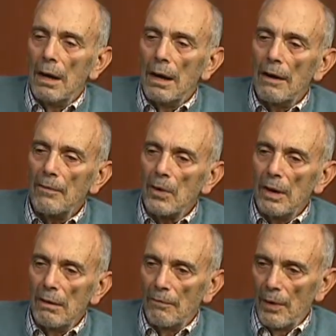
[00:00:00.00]
After he
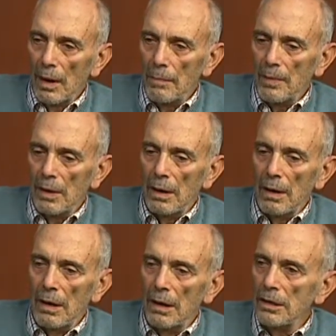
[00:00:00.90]
developed
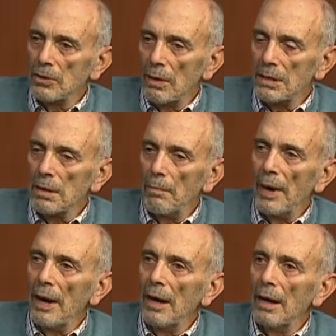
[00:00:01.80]
his
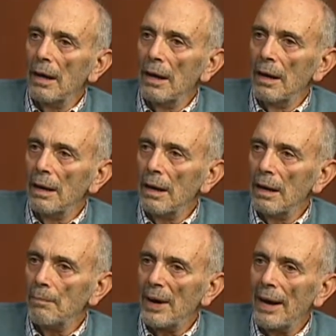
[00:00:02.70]
recipe and
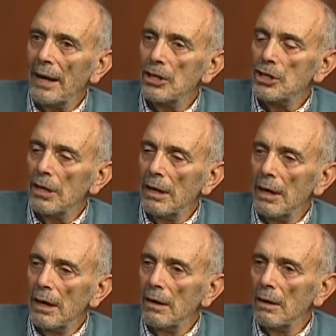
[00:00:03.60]
he packaged it
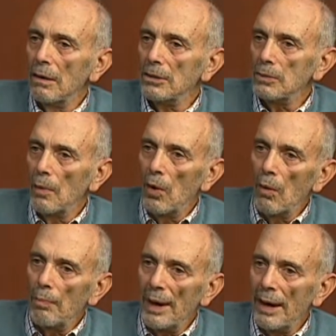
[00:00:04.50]
in
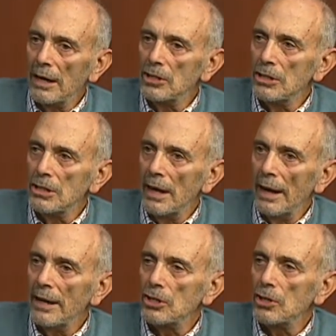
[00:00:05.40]
small packages, an
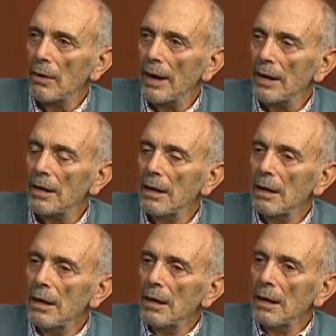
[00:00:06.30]
extract
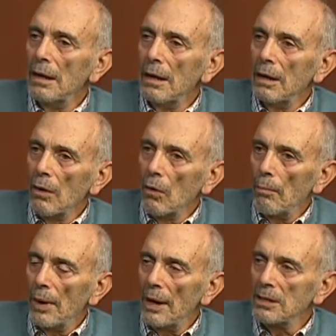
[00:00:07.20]
in little
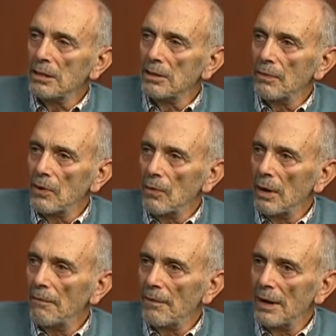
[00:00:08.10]
boxes for
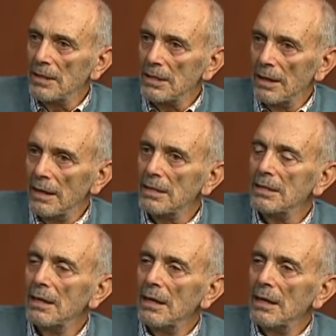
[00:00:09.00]
25 cents,